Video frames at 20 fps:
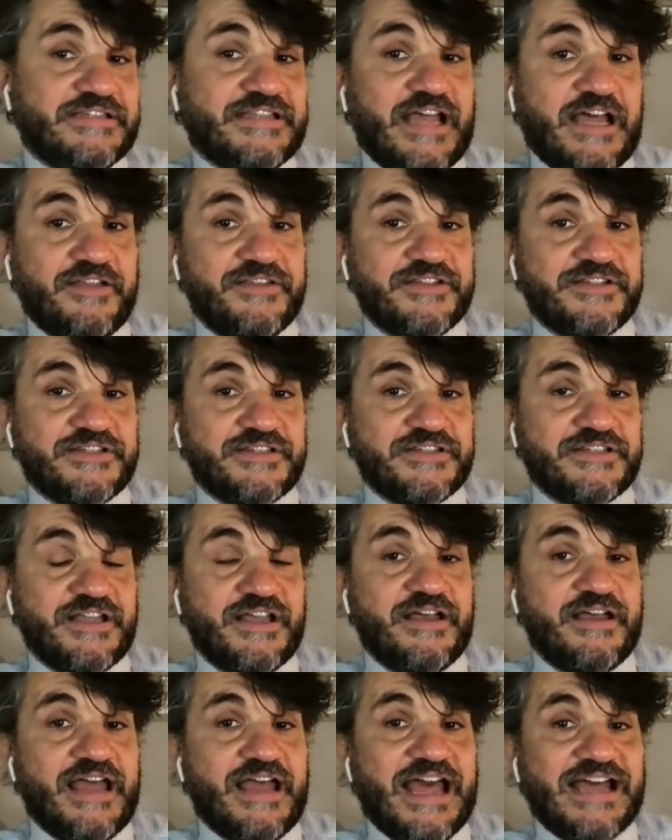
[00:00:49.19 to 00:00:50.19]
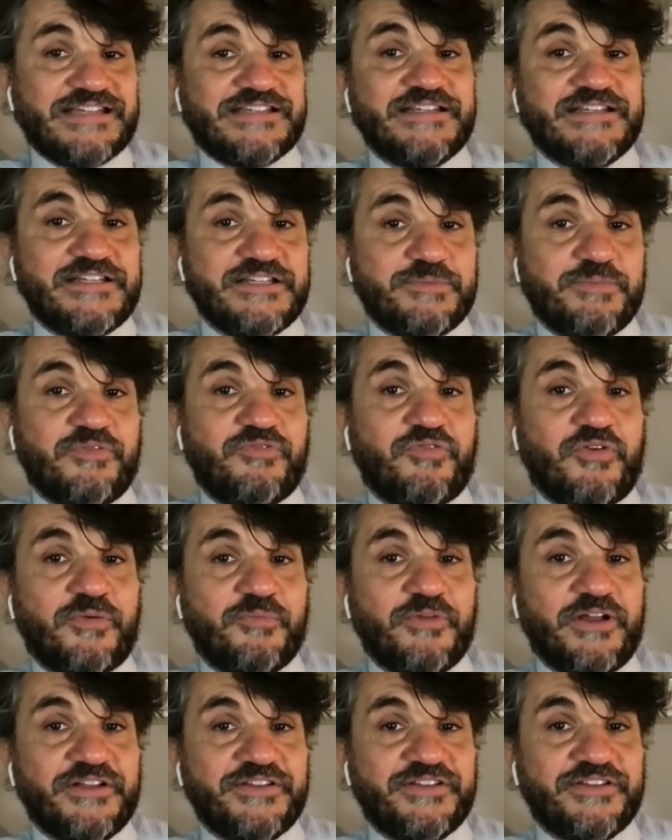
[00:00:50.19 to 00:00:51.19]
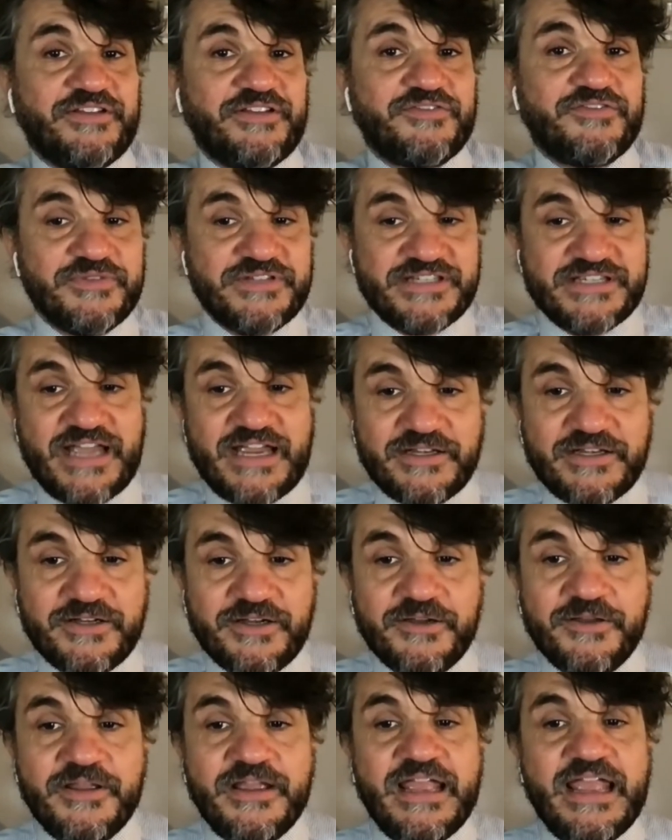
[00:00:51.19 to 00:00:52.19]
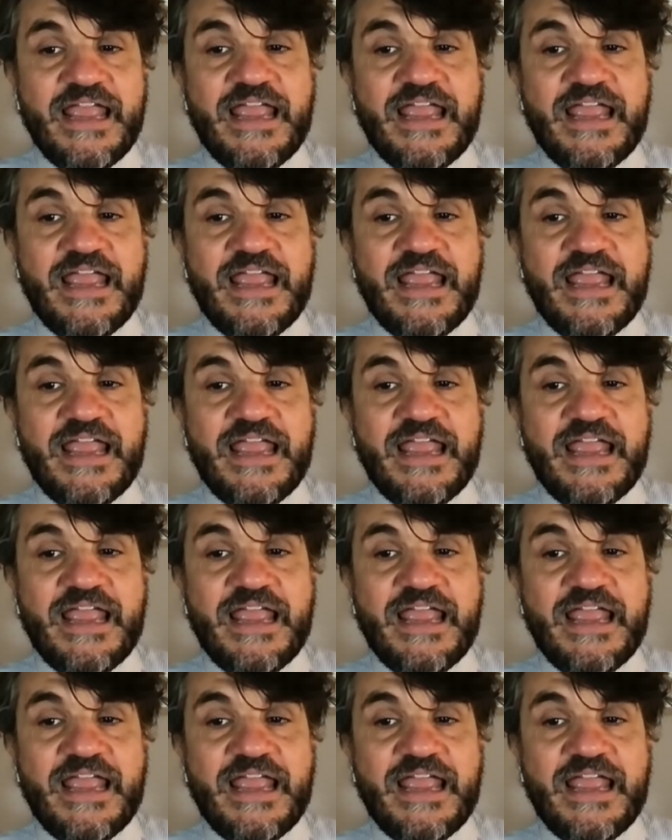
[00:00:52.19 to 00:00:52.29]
how this asset is performed relative to a sector.